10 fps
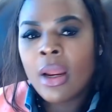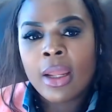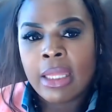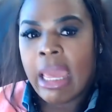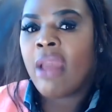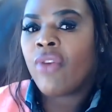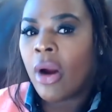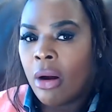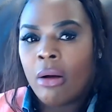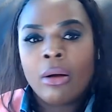gave
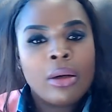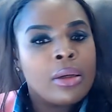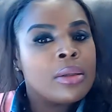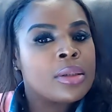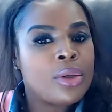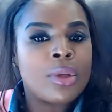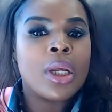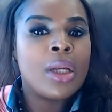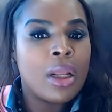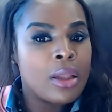her to
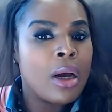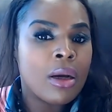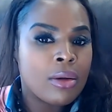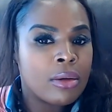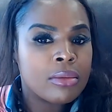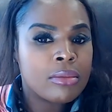the the uncle.